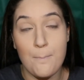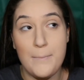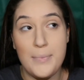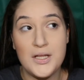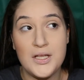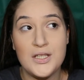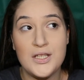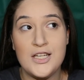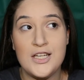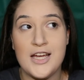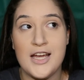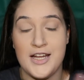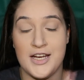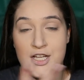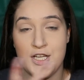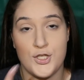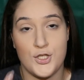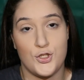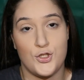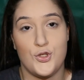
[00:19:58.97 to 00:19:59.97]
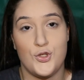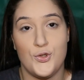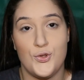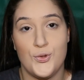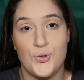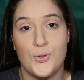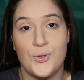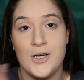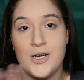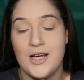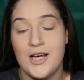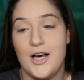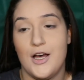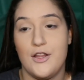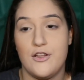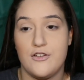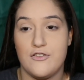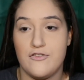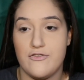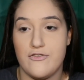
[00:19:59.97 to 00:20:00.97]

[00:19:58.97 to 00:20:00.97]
Billy and his two other